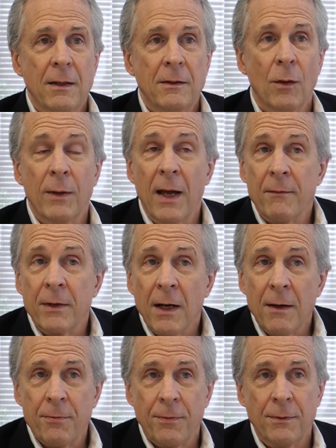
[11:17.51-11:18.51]
don't have
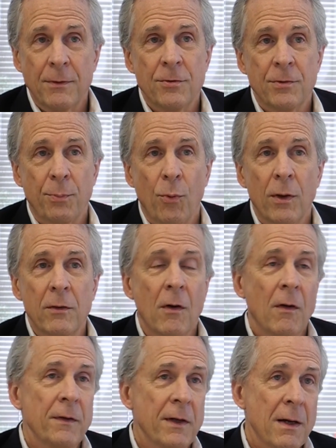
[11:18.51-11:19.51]
enough to support
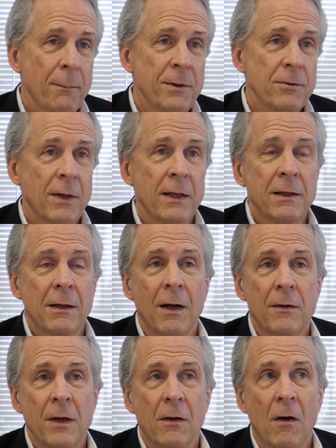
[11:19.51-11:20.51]
all the companies around.
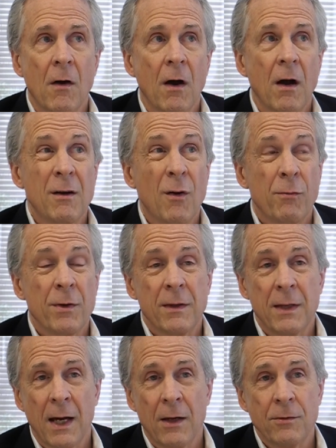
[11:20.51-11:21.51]
There are over
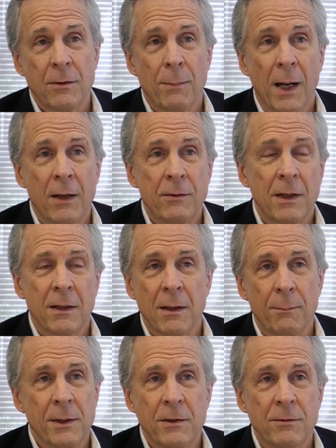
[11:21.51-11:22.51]
1,000 biotech
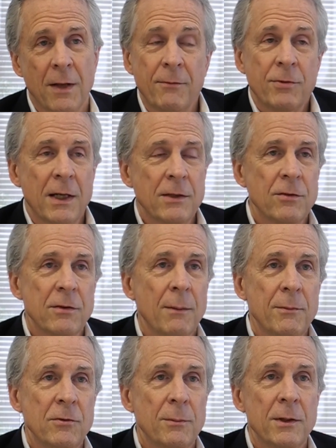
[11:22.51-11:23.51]
companies, life sciences
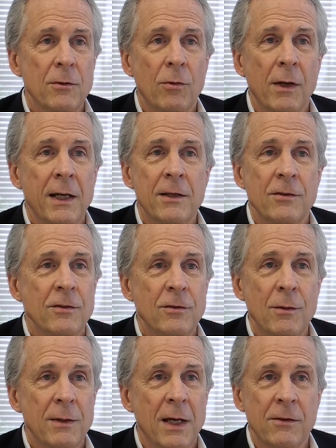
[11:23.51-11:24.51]
companies, that have been created since
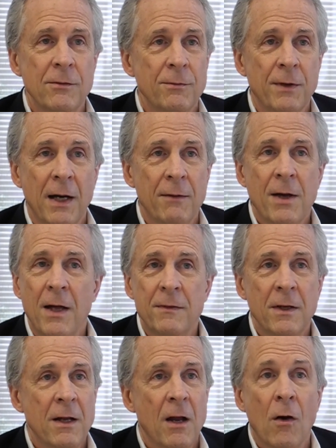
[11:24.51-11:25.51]
2005.
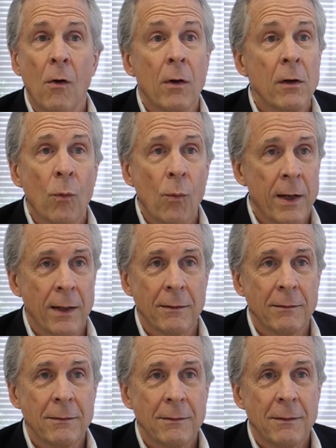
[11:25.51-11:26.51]
They're not all going to win.
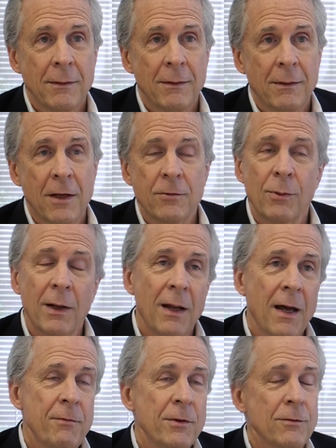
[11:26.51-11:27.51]
Guess what?
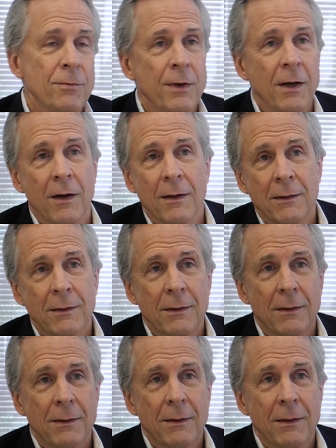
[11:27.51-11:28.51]
Life isn't fair.
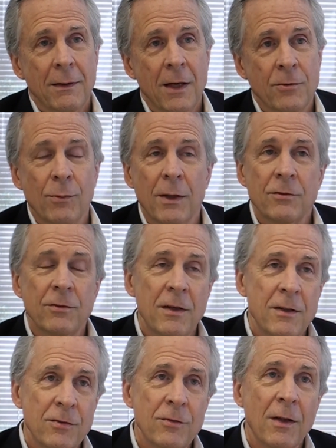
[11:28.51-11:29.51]
Guess what?
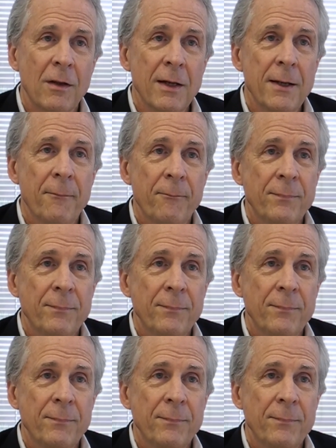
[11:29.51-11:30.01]
Statistically,